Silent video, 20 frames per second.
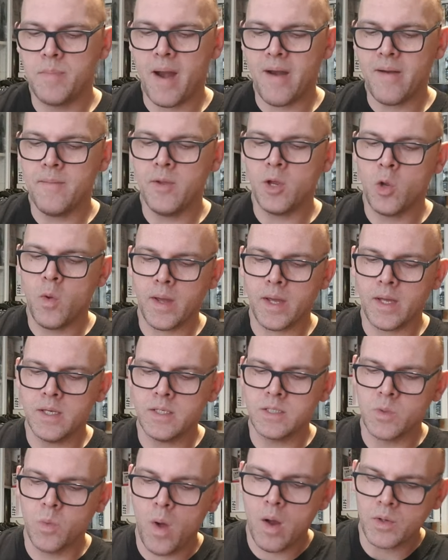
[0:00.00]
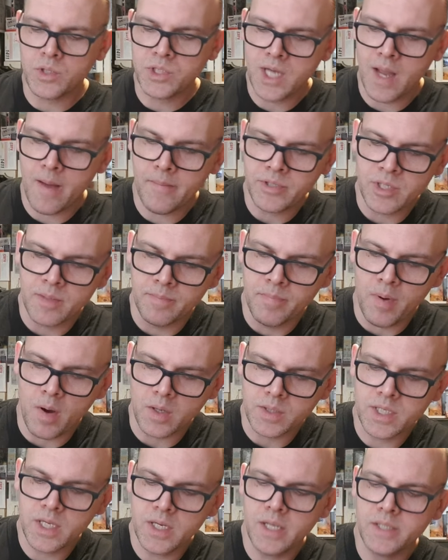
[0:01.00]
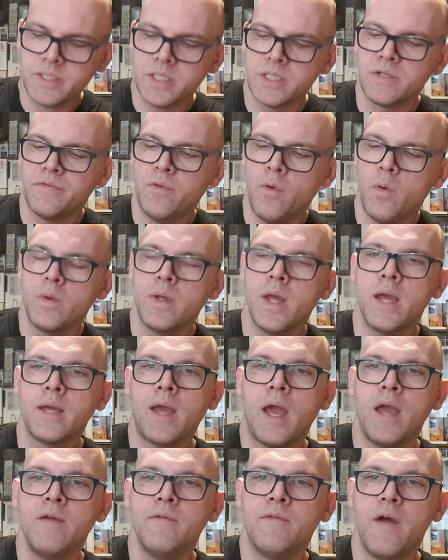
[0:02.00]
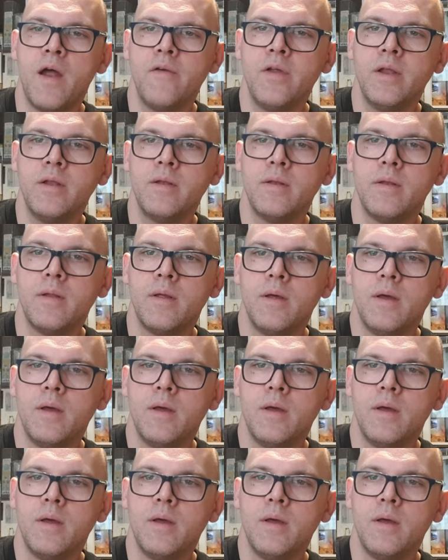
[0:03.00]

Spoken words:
Barry McGuigan's World Championship Boxing. This is the 48K variant.